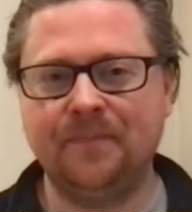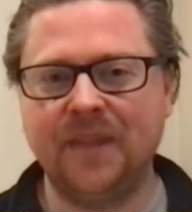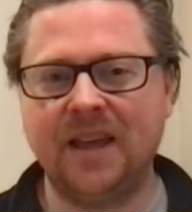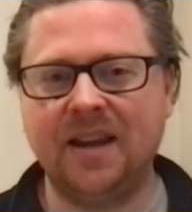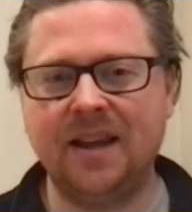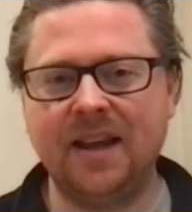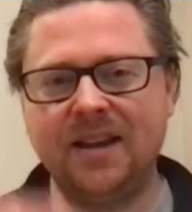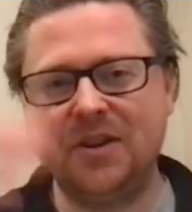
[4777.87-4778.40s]

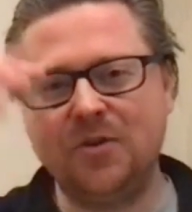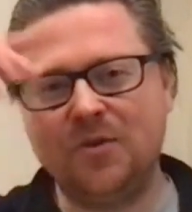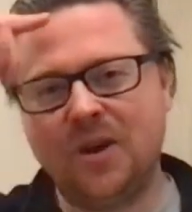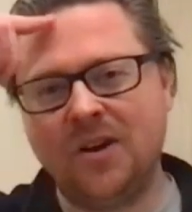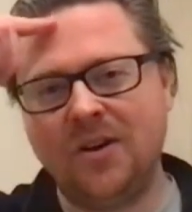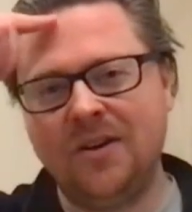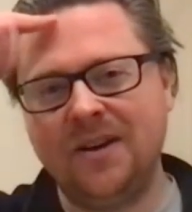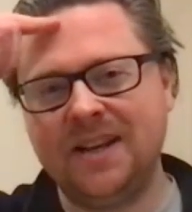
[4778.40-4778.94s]
And, and you
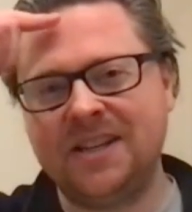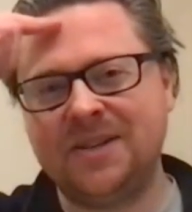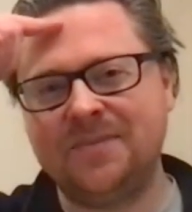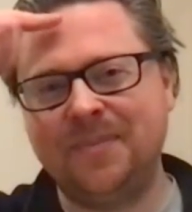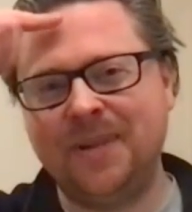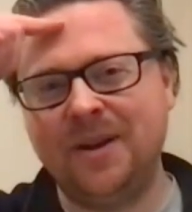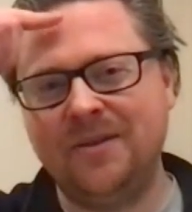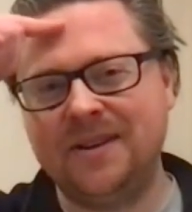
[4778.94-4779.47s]
can't
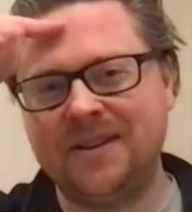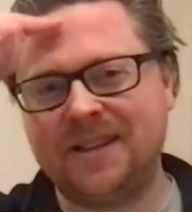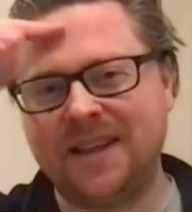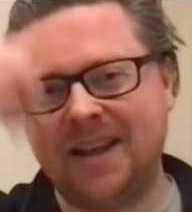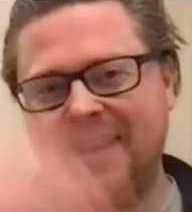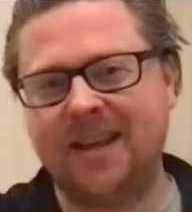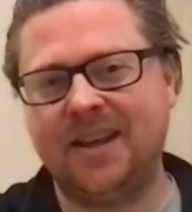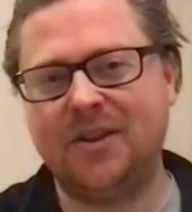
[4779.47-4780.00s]
experience
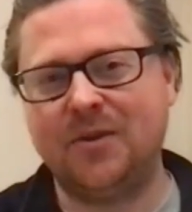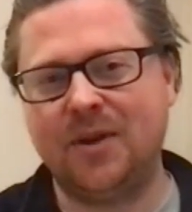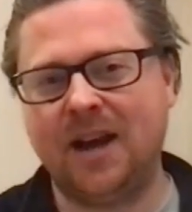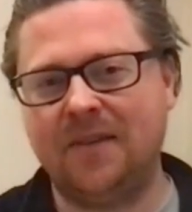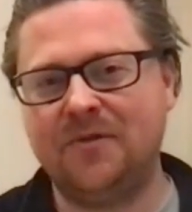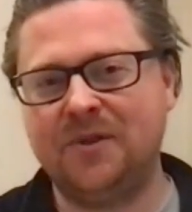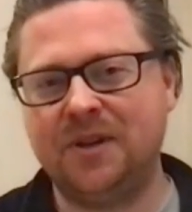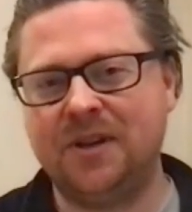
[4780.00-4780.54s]
that here. You
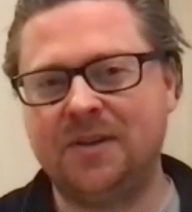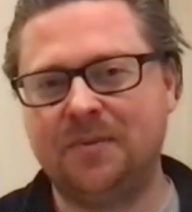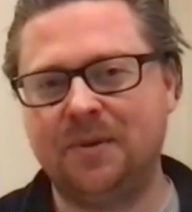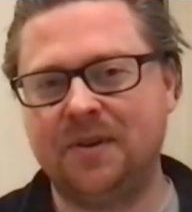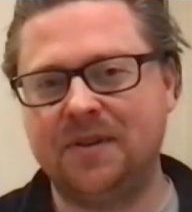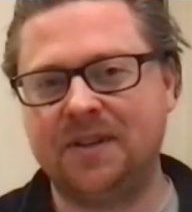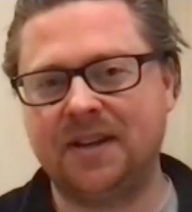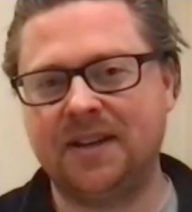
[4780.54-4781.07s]
have to
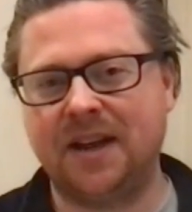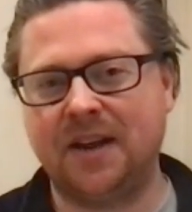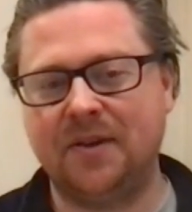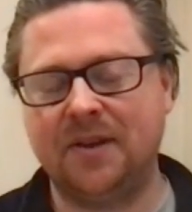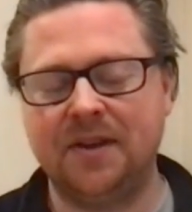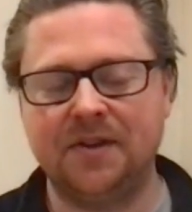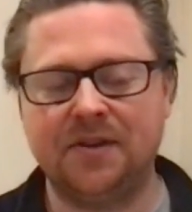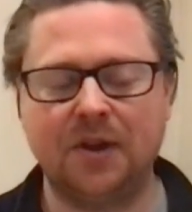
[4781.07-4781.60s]
experience that down
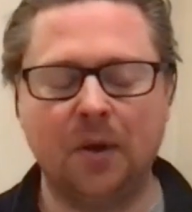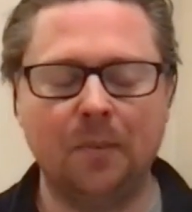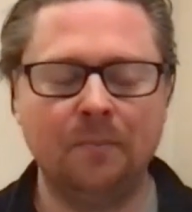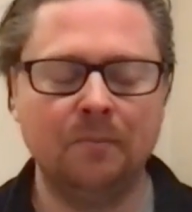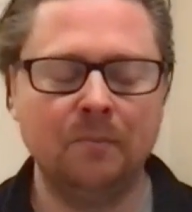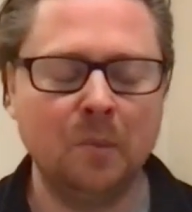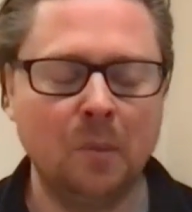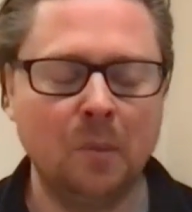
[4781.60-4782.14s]
here. So,